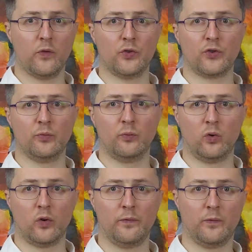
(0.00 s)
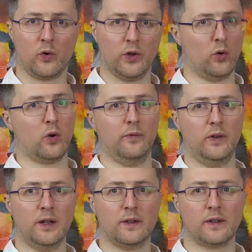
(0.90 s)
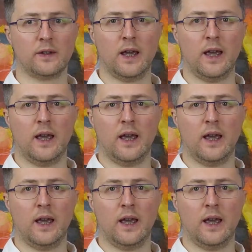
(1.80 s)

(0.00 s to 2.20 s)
version more for your convenience